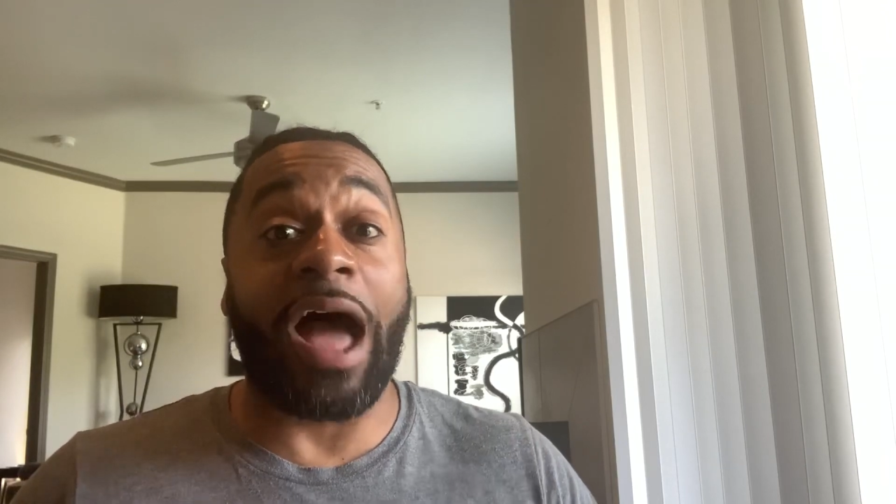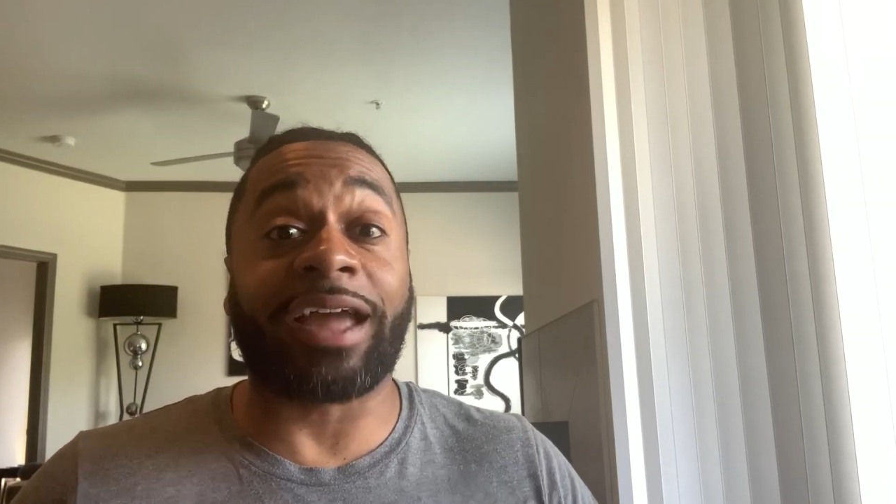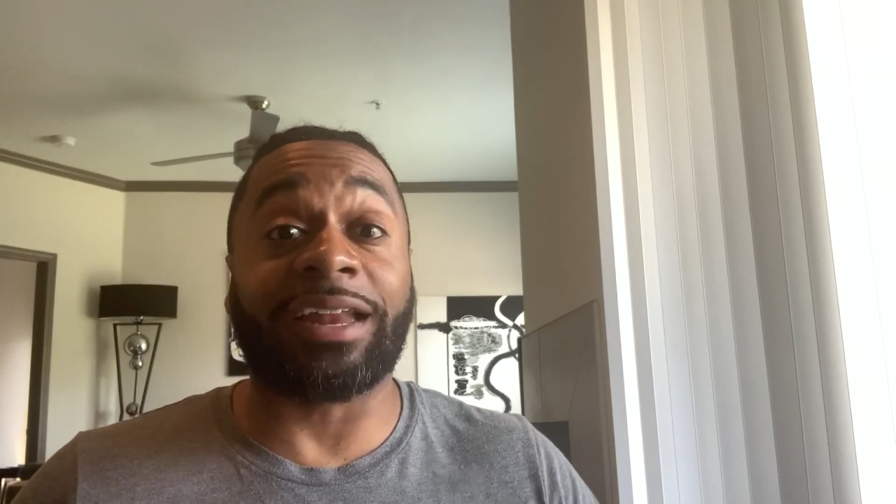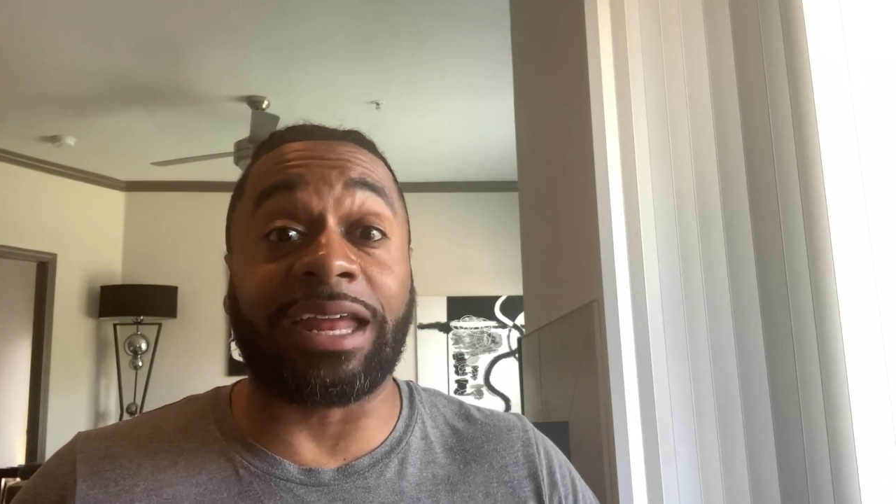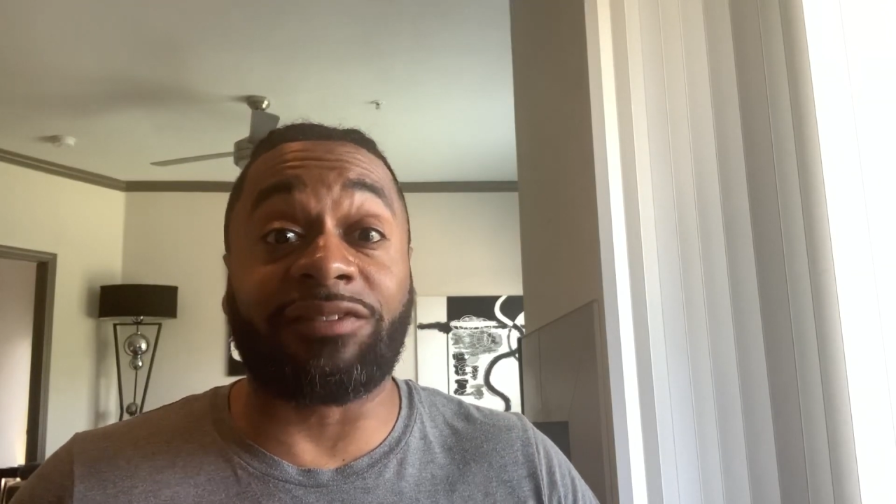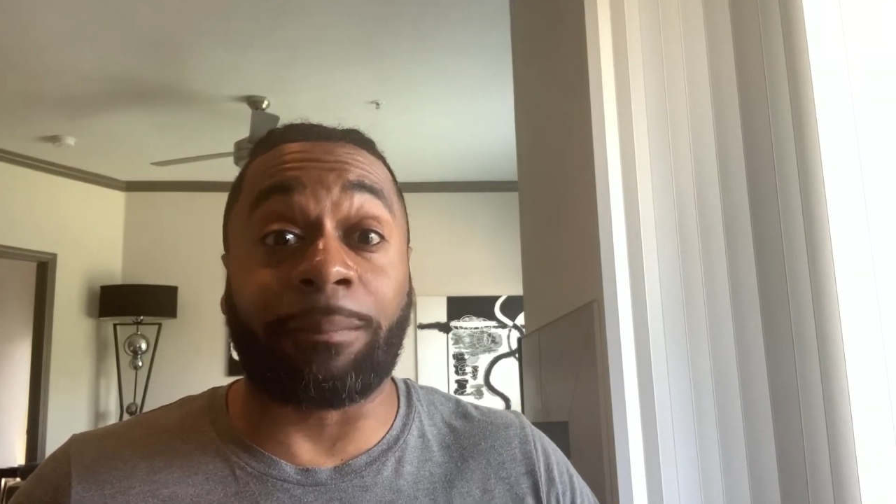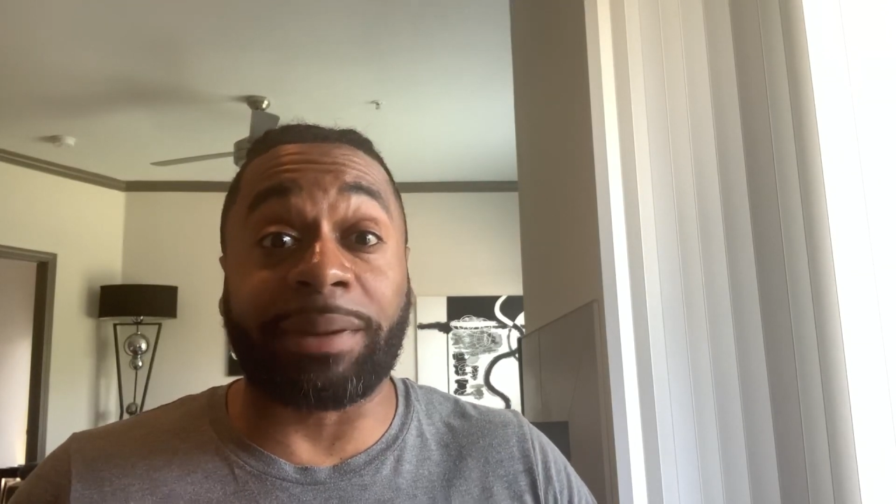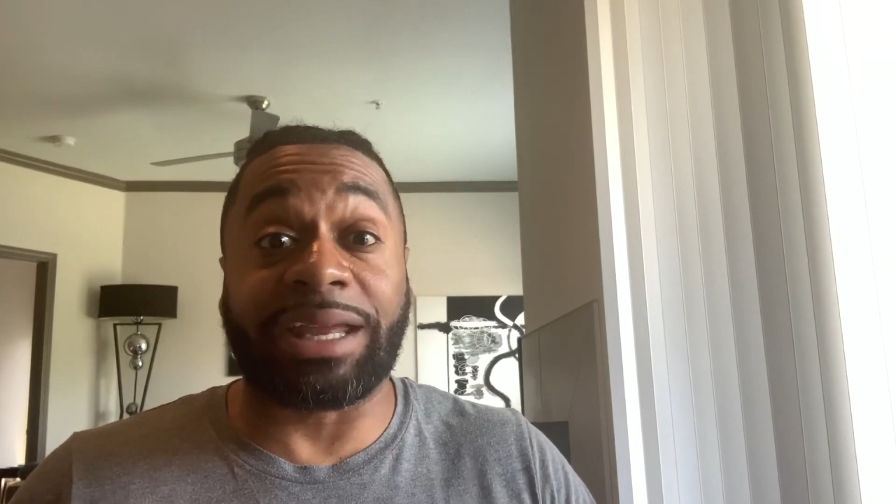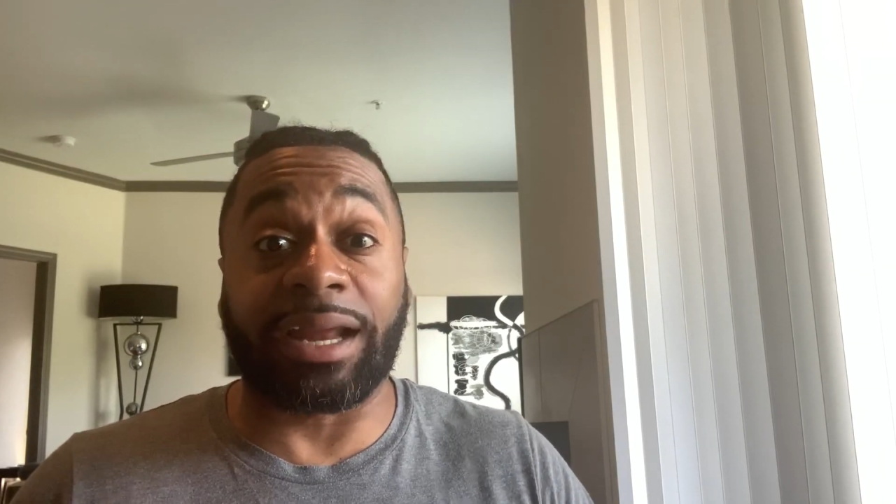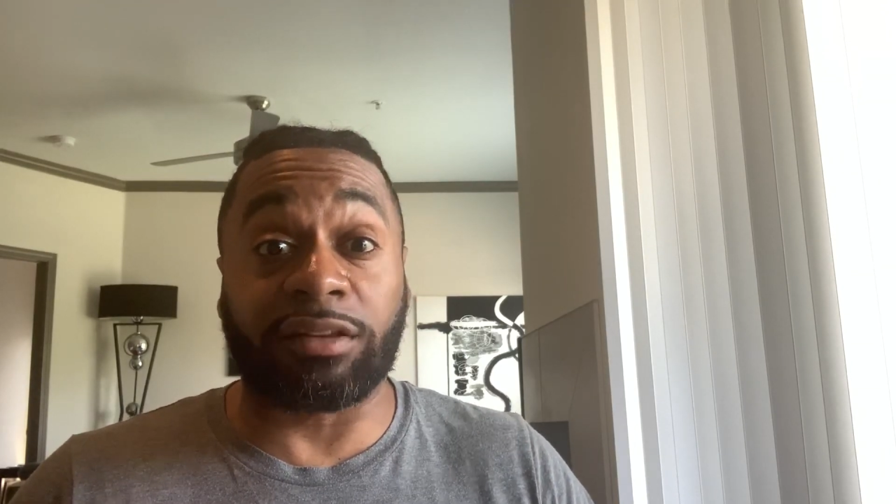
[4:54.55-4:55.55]
I can even
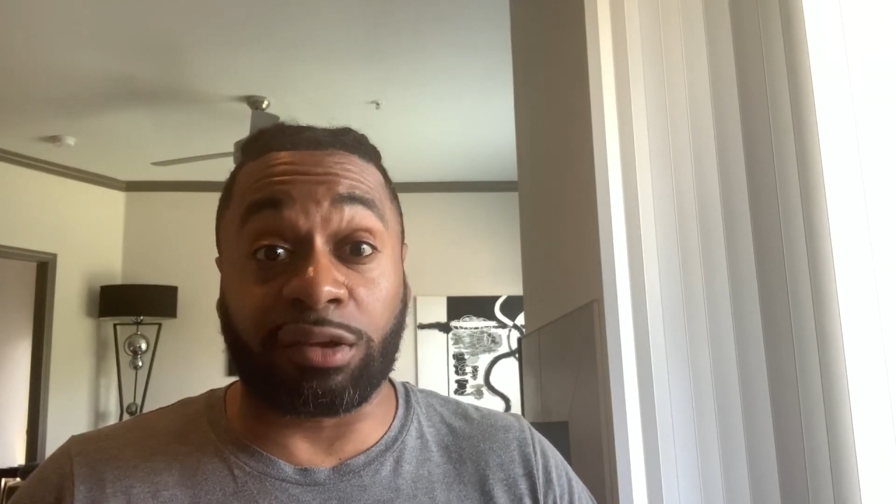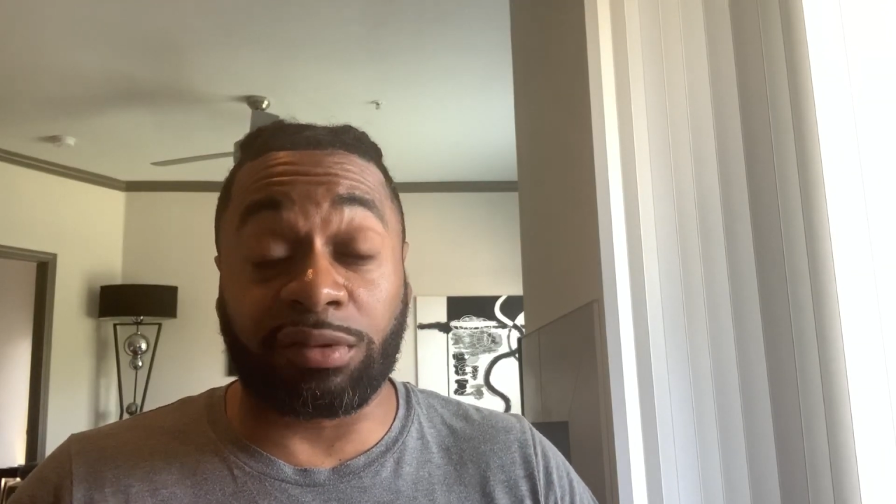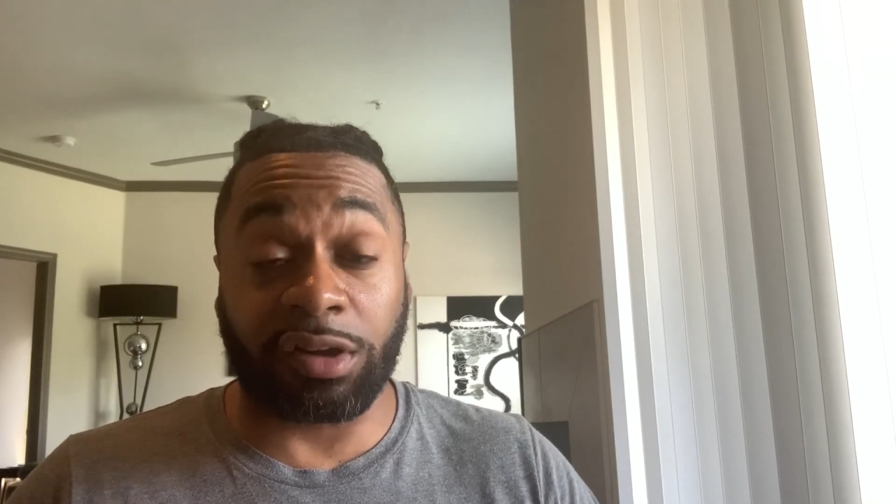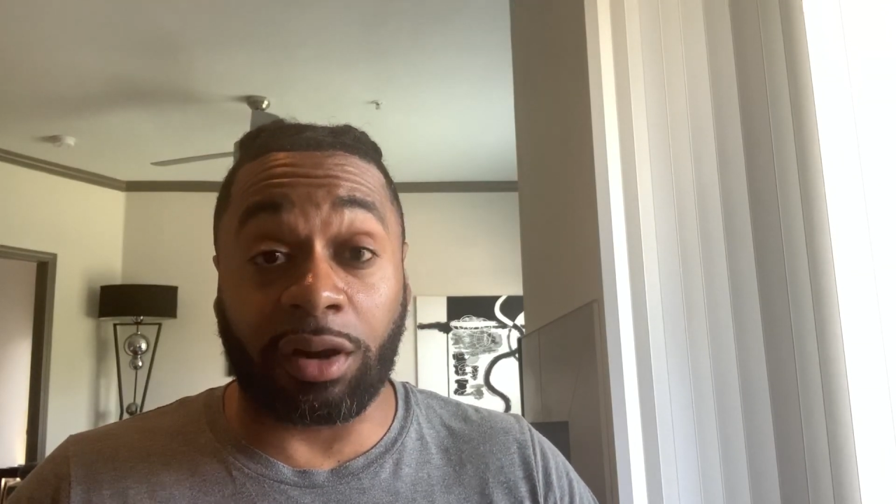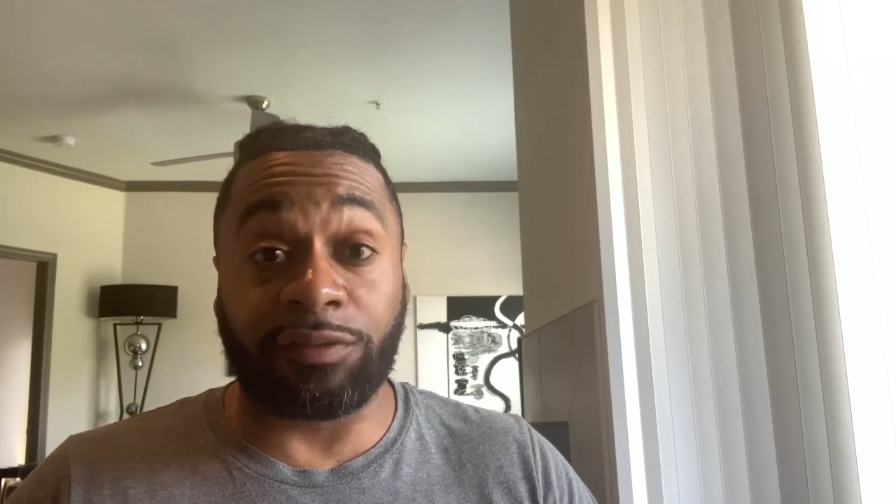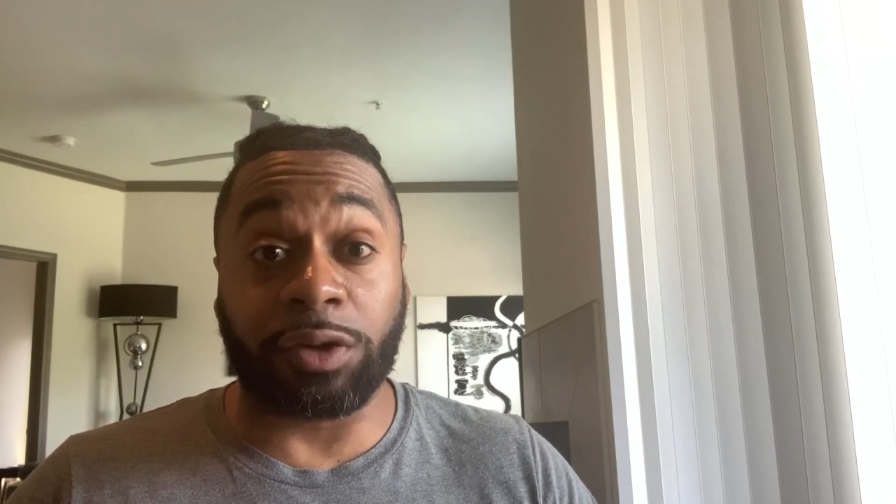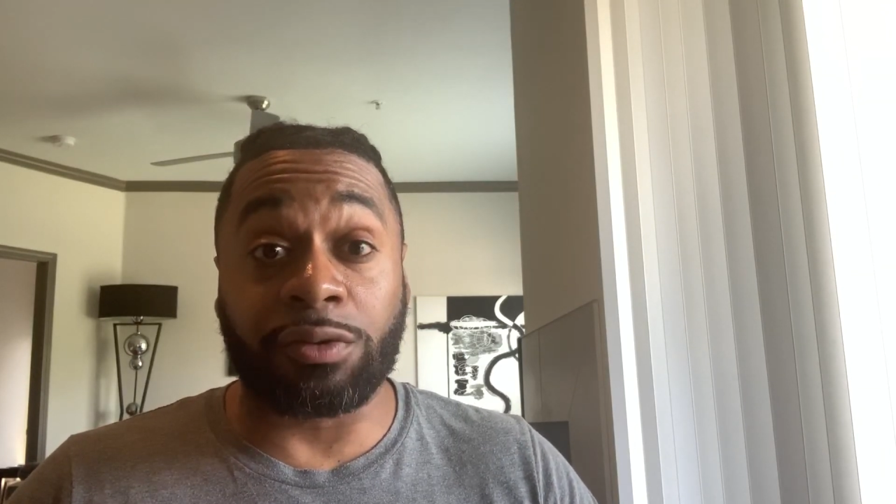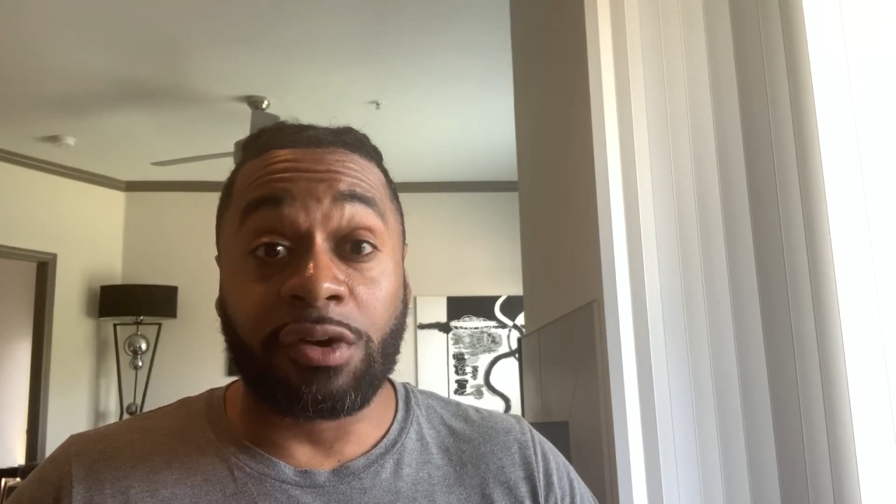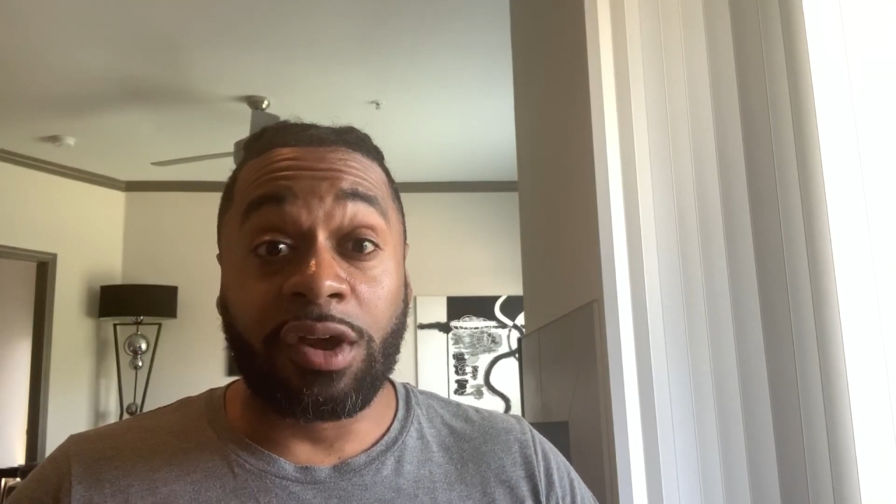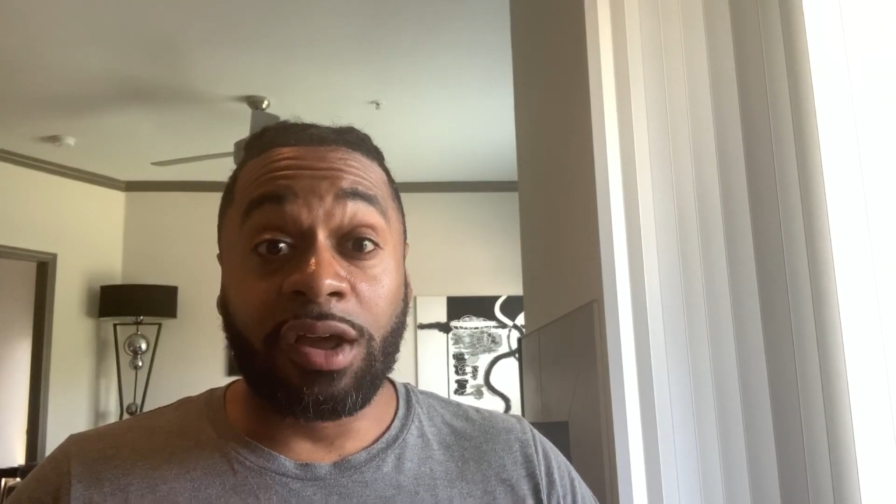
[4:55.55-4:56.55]
begin to serve you